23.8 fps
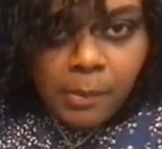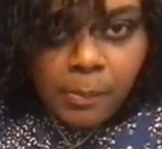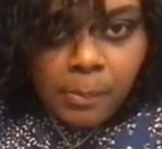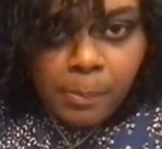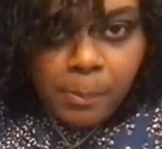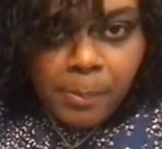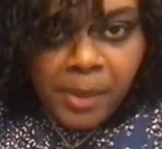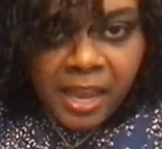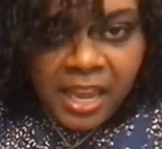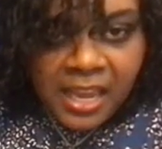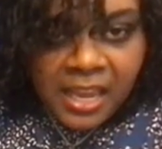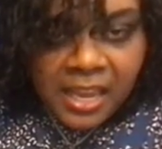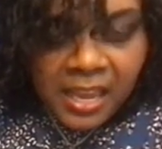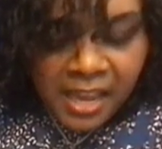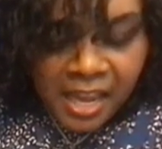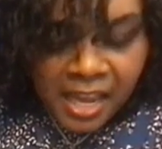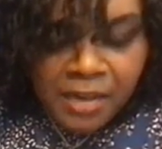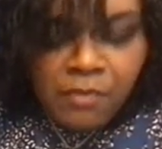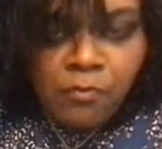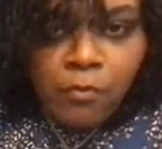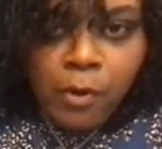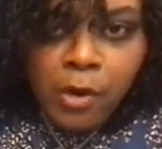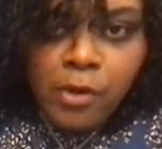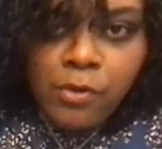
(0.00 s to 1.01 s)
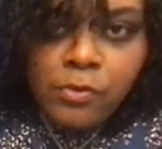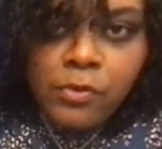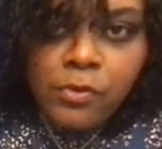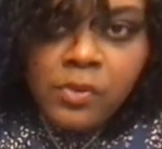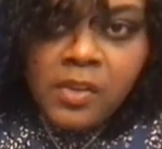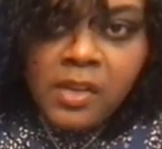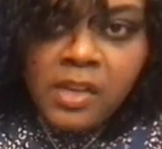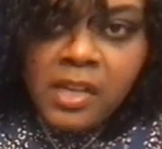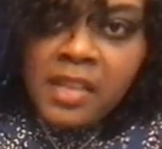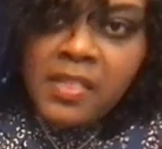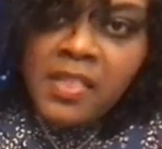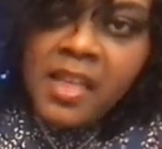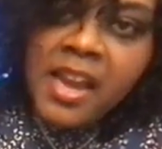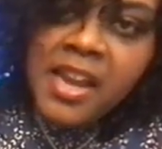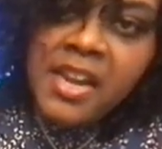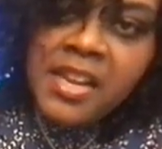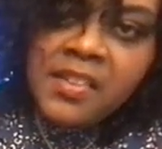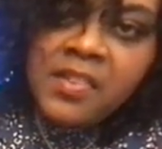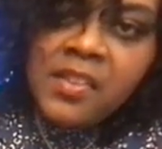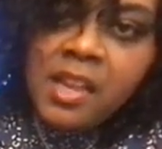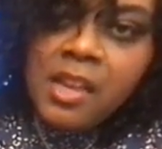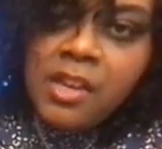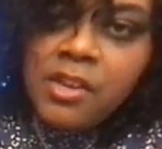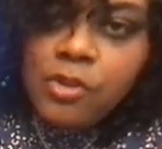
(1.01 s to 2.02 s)
bake and roast, and that
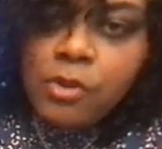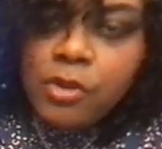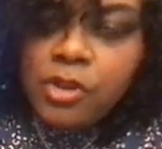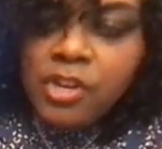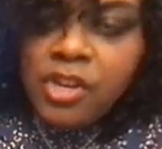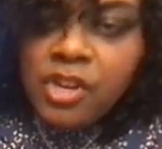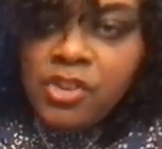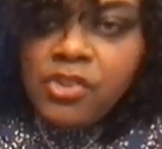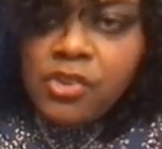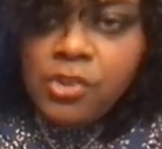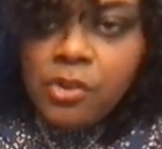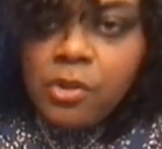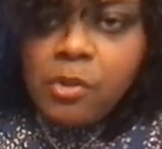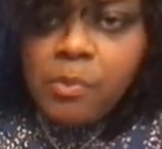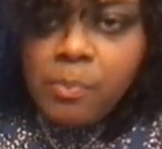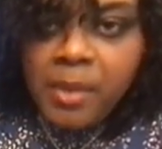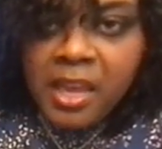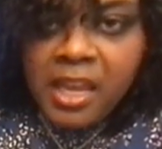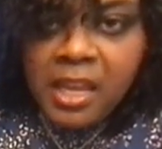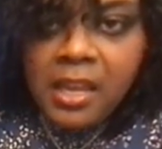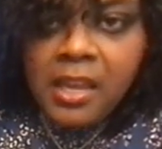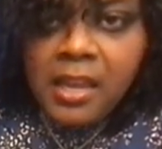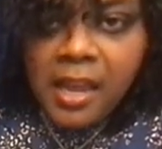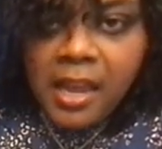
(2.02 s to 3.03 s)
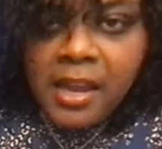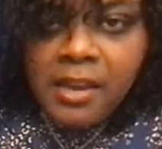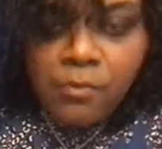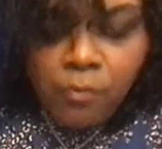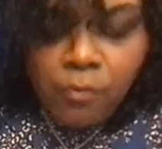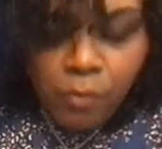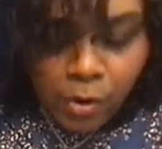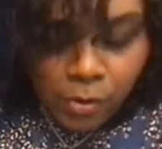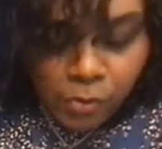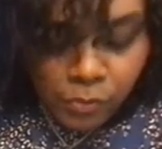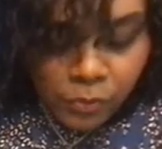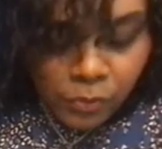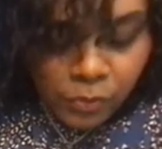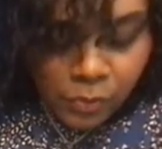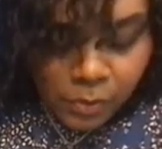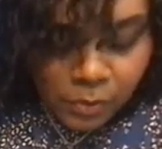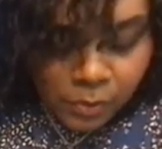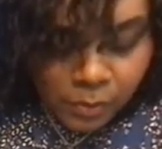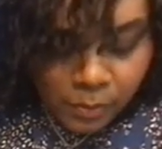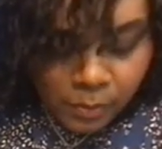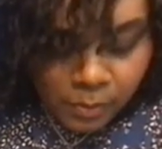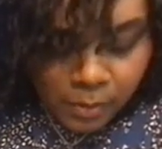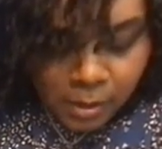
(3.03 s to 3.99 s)
is a traditional bake and roast.